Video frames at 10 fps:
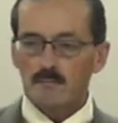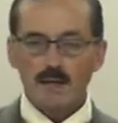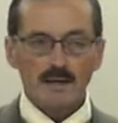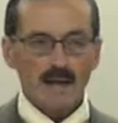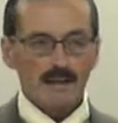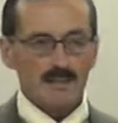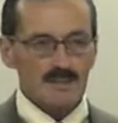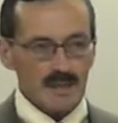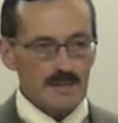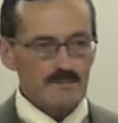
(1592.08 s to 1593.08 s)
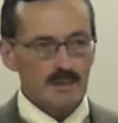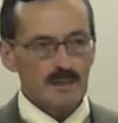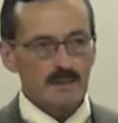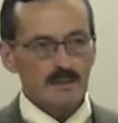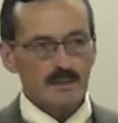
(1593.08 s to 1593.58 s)
But
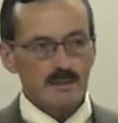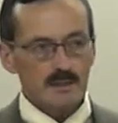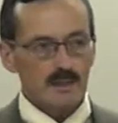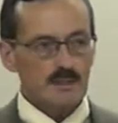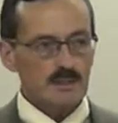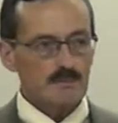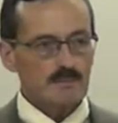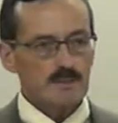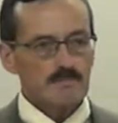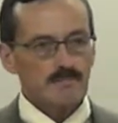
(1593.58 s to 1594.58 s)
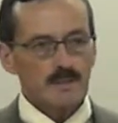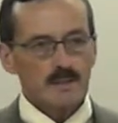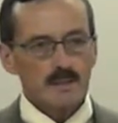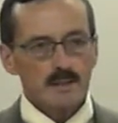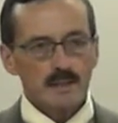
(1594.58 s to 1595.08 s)
Alexandria in Egypt,
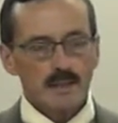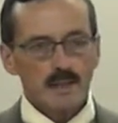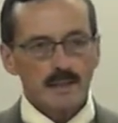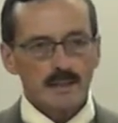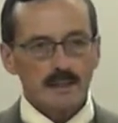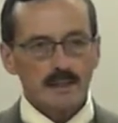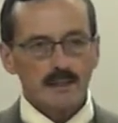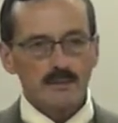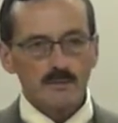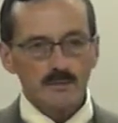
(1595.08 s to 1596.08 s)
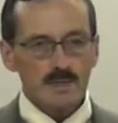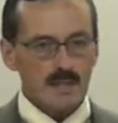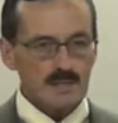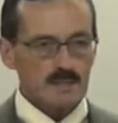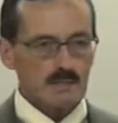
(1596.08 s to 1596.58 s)
uh, in New
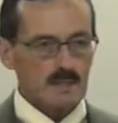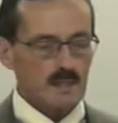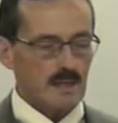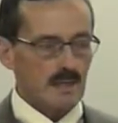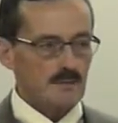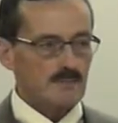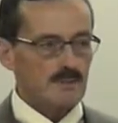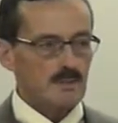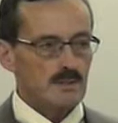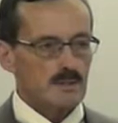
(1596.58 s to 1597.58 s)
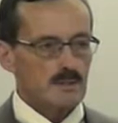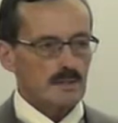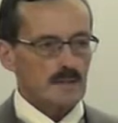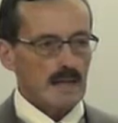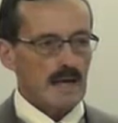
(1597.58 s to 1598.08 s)
Testament times,
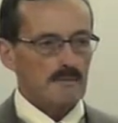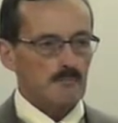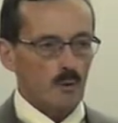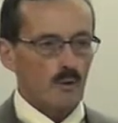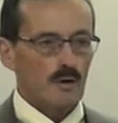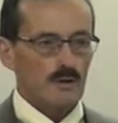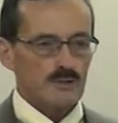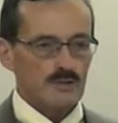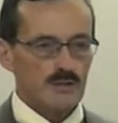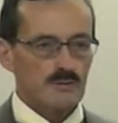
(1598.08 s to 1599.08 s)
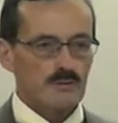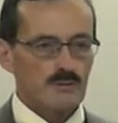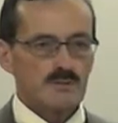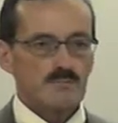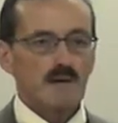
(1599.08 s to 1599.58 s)
had more
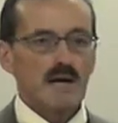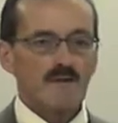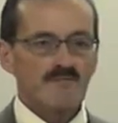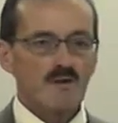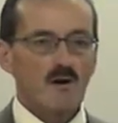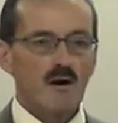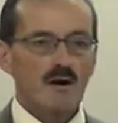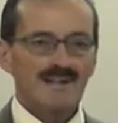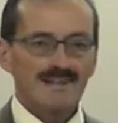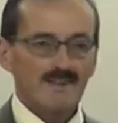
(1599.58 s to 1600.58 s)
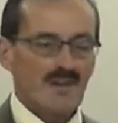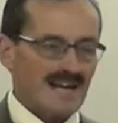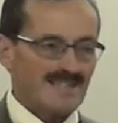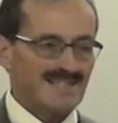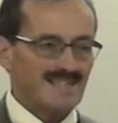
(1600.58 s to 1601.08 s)
Jews by far in
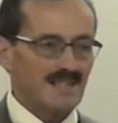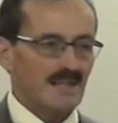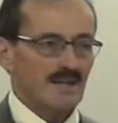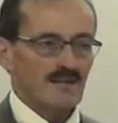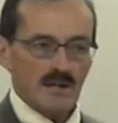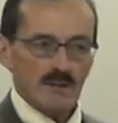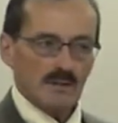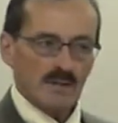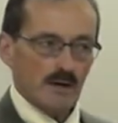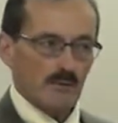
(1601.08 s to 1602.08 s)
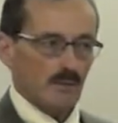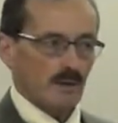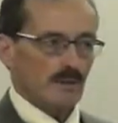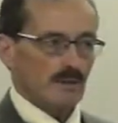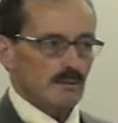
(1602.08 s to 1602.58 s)
that city than there
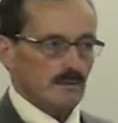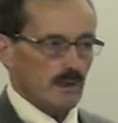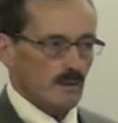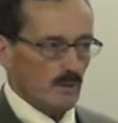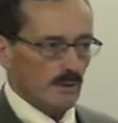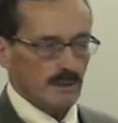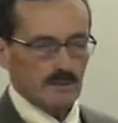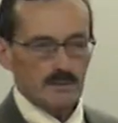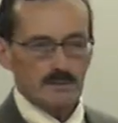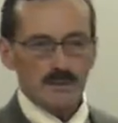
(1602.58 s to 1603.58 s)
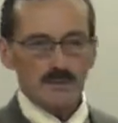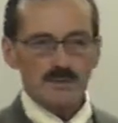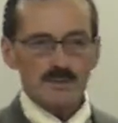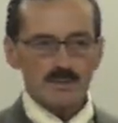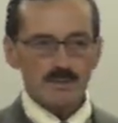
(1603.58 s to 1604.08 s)
were, according to
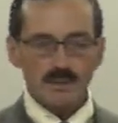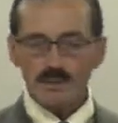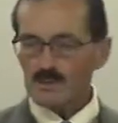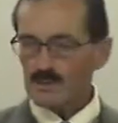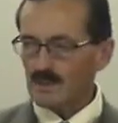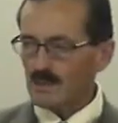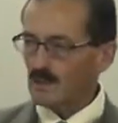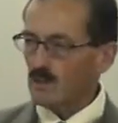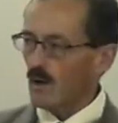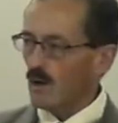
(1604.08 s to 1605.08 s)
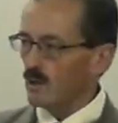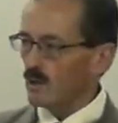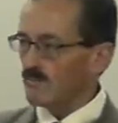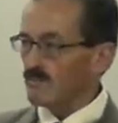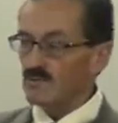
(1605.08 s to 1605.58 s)
most historians, in
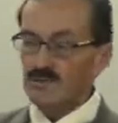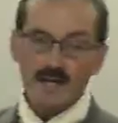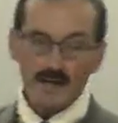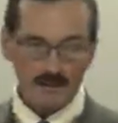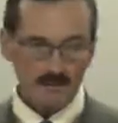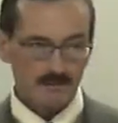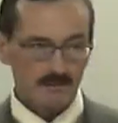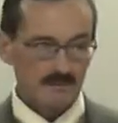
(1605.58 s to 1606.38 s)
all of Judea.